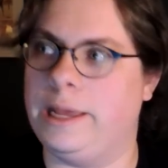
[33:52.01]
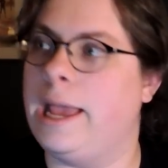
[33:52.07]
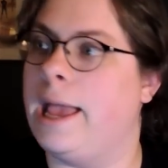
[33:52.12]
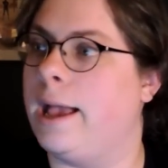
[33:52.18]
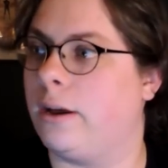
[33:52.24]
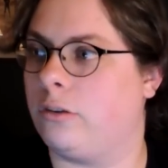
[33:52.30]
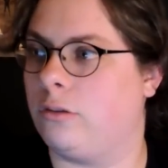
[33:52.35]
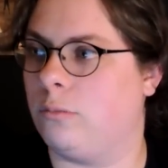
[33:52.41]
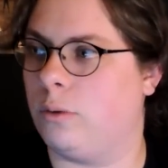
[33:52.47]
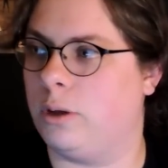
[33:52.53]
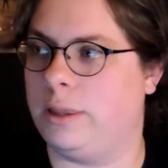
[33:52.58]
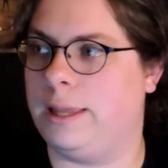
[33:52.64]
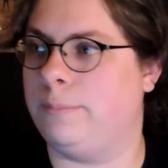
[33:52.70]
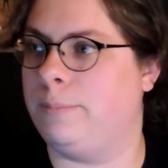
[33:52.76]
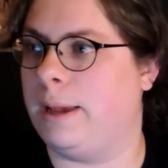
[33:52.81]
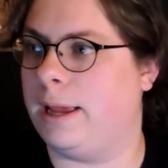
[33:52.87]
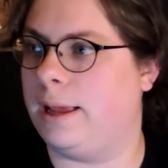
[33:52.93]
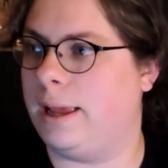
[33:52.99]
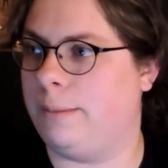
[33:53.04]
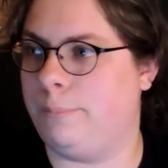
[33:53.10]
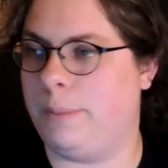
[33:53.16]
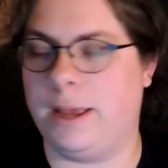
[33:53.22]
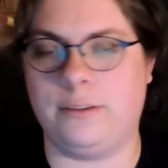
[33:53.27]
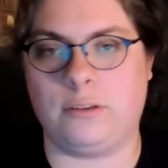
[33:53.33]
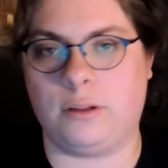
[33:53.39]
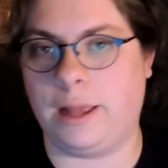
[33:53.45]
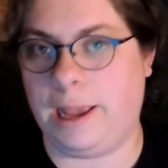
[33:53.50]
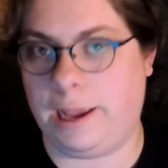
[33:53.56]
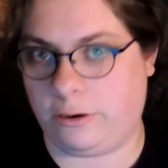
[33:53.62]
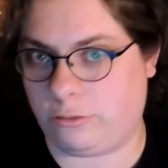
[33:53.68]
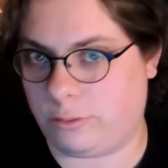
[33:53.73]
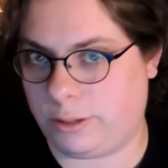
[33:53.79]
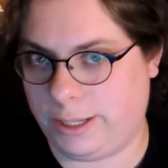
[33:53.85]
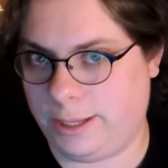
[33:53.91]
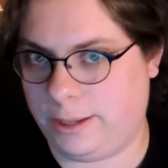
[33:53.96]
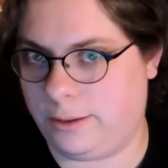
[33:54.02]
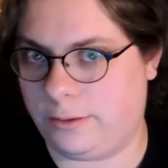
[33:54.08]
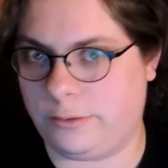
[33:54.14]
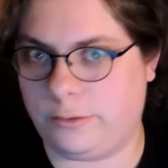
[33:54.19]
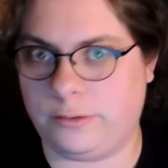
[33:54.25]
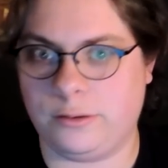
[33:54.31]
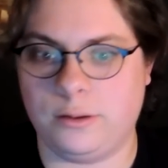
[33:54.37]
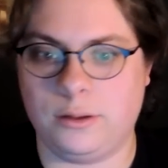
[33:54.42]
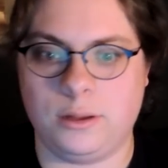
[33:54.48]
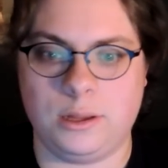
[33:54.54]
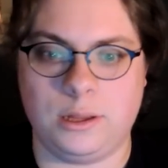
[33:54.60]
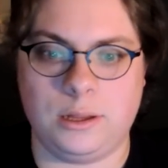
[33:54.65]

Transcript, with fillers: the act what the mantle actually is.